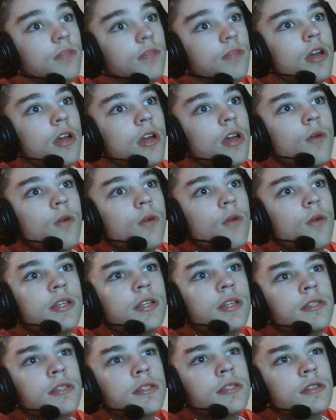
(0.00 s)
What is
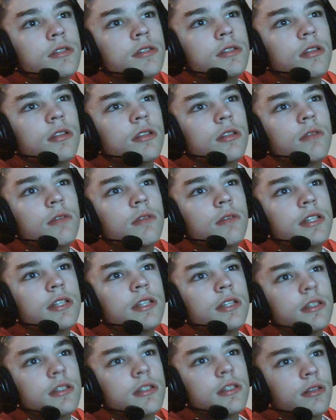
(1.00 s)
it,
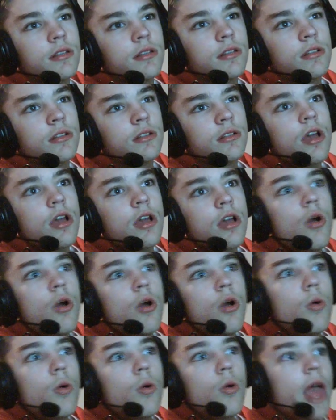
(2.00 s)
Soleil?
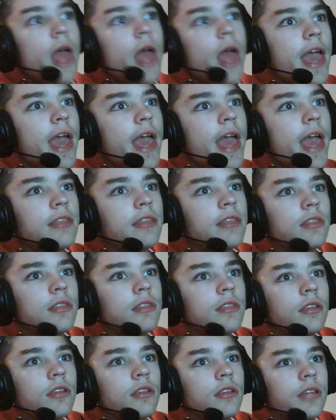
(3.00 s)
What?
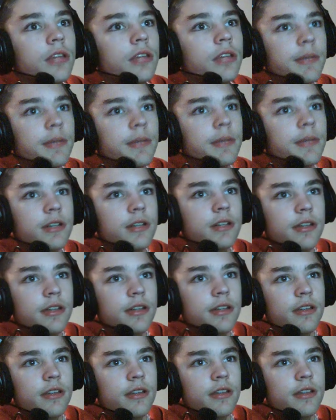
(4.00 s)
He had to be turning
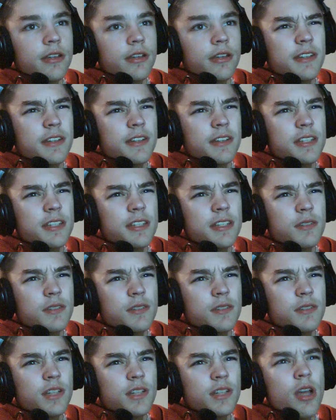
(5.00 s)
curiously to his voice.
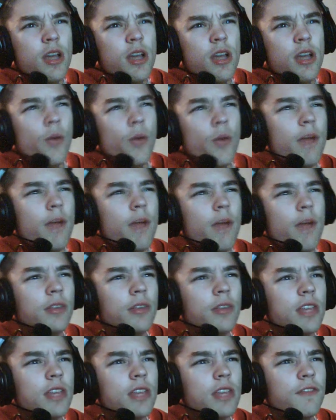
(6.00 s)
What? Weren't they in the
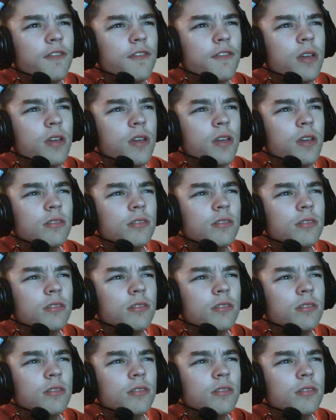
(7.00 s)
field?